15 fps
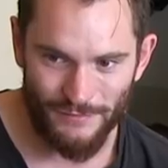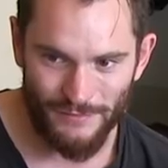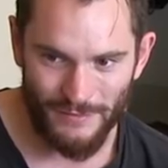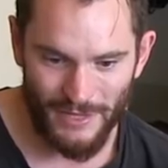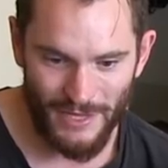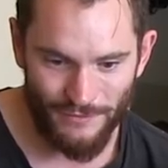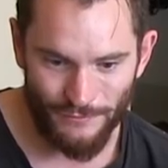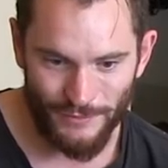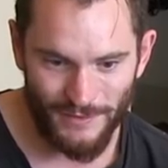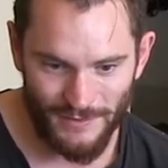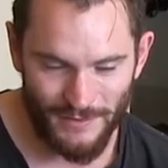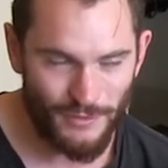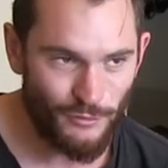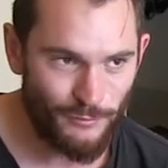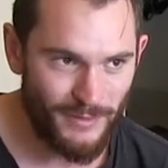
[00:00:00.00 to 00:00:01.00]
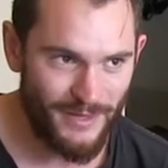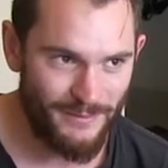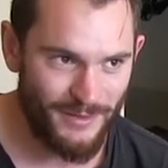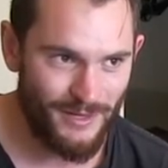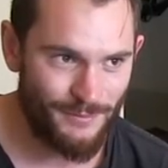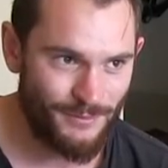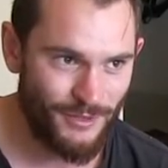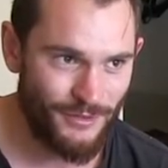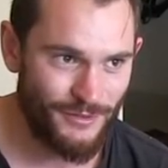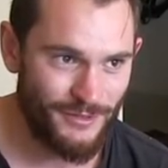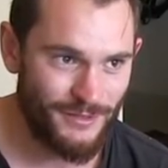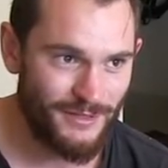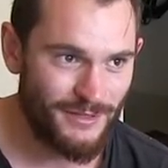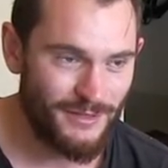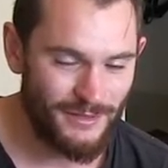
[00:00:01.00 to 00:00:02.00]
of every single map
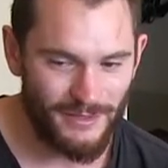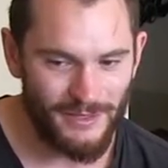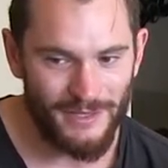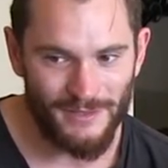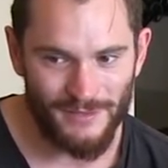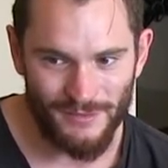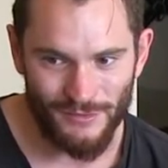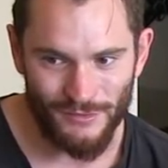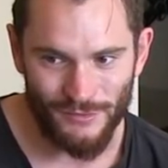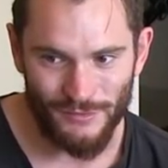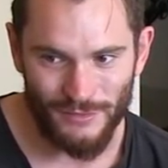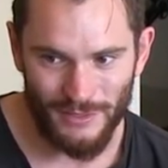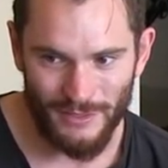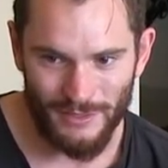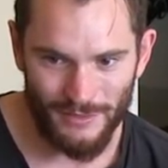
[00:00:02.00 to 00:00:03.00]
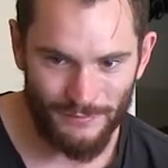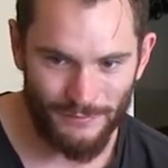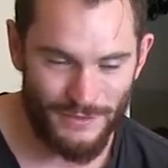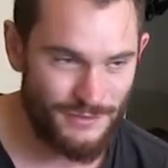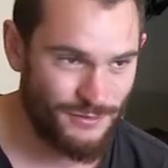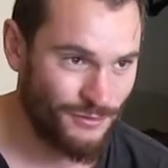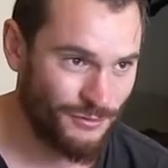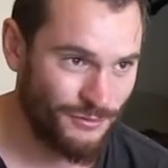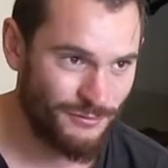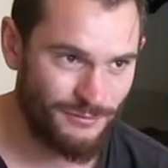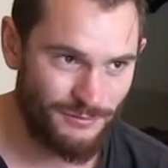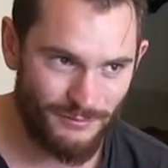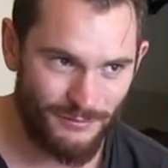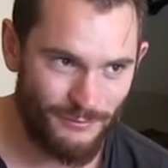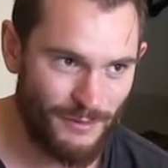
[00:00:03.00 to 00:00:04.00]
uploaded into a visual
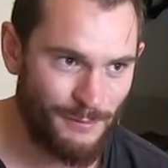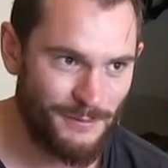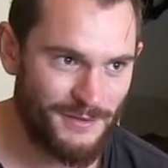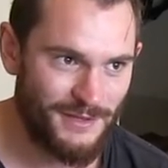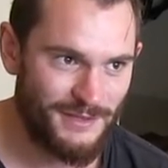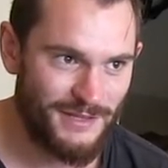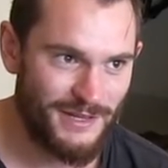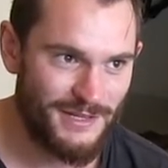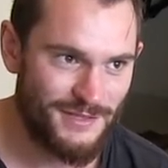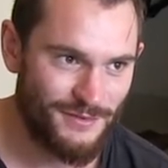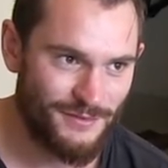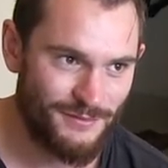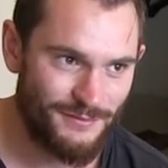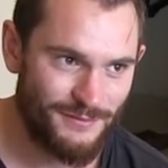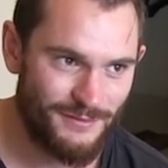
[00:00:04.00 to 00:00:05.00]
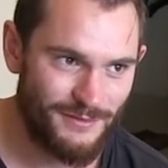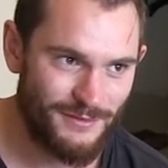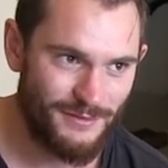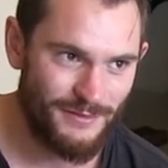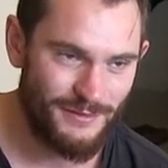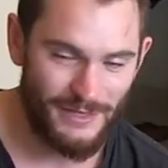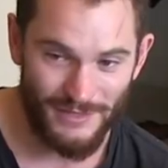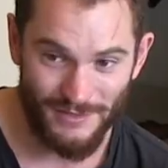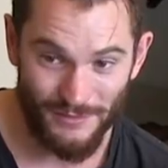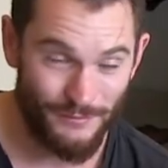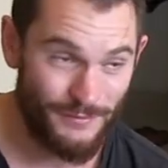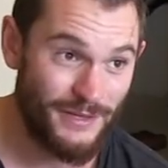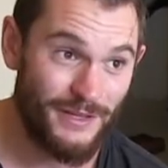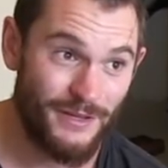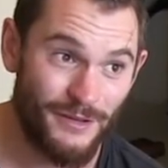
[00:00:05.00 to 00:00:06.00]
representation into the
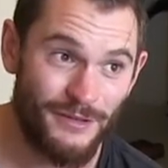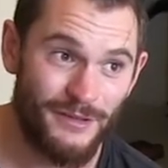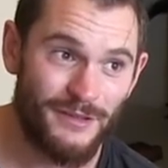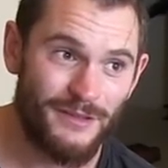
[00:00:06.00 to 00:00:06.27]
video.